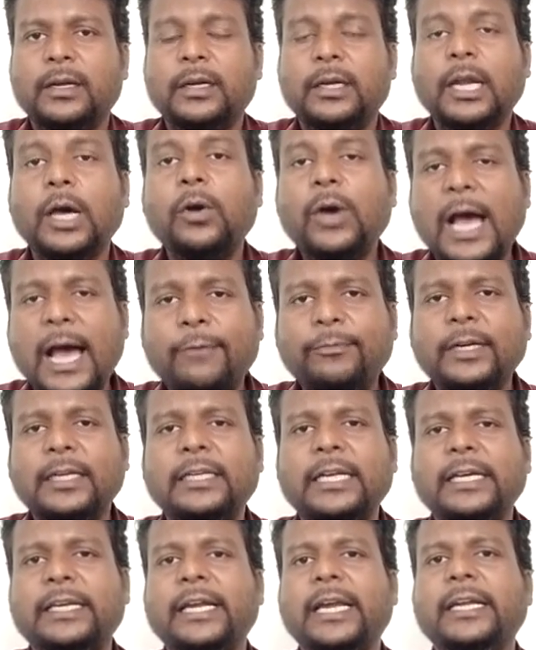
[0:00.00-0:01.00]
Now after
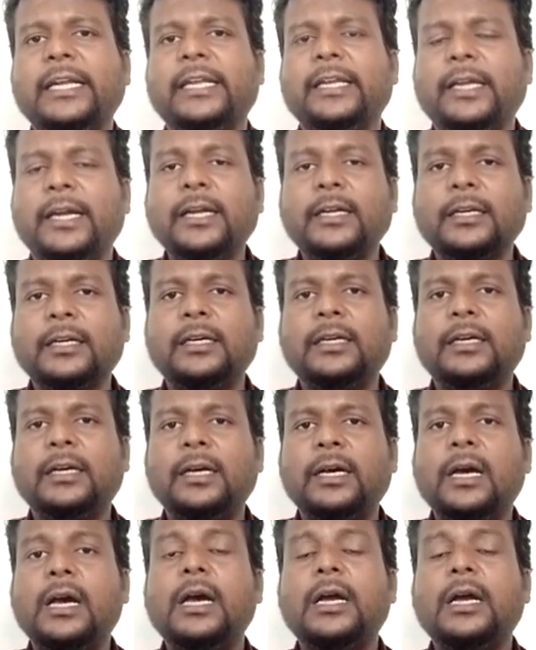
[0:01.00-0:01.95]
decorating it,